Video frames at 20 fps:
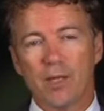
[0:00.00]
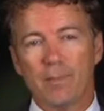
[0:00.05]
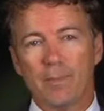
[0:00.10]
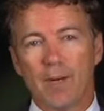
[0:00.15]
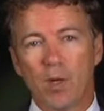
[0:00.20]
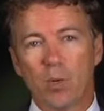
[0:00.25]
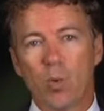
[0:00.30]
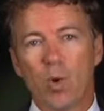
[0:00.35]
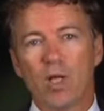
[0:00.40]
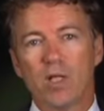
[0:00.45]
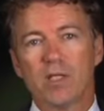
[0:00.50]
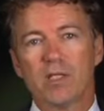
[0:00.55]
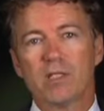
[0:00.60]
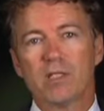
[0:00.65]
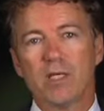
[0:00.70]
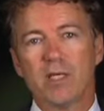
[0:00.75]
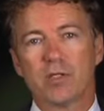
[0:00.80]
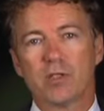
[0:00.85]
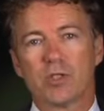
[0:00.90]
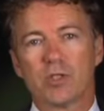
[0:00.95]
My well
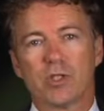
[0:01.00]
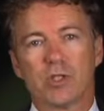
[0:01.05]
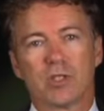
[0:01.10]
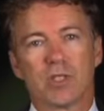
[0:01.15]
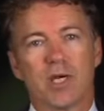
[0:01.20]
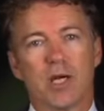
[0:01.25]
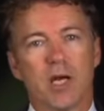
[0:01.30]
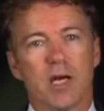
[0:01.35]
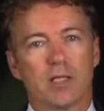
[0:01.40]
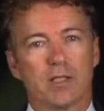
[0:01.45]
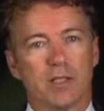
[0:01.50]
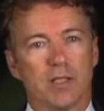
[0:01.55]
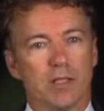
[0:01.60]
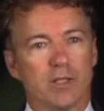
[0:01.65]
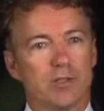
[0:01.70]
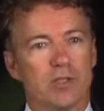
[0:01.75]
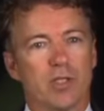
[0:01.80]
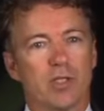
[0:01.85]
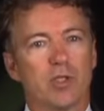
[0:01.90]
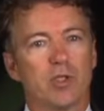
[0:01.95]
intentioned
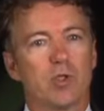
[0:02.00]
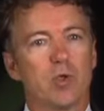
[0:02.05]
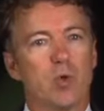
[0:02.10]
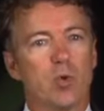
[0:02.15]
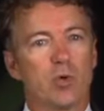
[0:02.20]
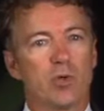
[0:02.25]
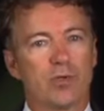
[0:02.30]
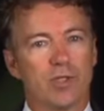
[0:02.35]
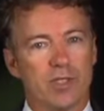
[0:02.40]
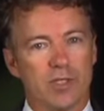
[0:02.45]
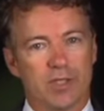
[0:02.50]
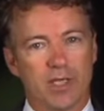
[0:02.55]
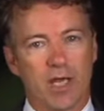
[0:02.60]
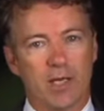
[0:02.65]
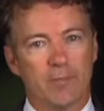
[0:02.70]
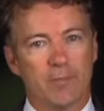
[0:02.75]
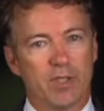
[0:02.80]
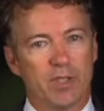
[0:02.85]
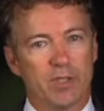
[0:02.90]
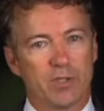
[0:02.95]
colleagues ignore these
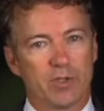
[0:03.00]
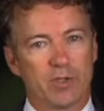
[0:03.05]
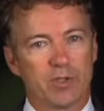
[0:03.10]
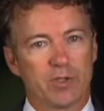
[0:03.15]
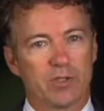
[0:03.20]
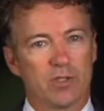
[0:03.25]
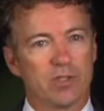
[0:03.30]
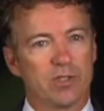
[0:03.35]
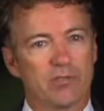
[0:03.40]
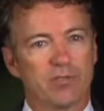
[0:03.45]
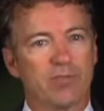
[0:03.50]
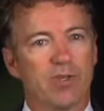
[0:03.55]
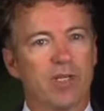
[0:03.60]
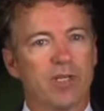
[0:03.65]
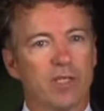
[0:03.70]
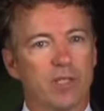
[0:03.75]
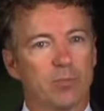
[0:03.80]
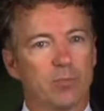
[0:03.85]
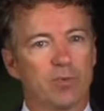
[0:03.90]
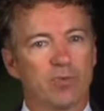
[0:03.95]
admonitions in
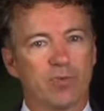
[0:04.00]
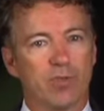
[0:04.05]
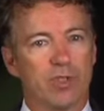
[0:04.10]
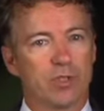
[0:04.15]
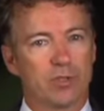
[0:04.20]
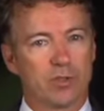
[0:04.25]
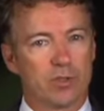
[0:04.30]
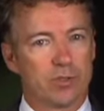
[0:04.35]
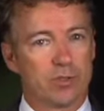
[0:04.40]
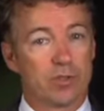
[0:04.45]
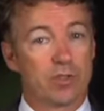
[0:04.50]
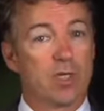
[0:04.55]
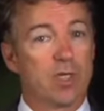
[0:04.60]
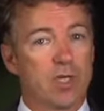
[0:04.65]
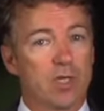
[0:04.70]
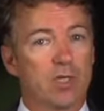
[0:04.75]
defending provisions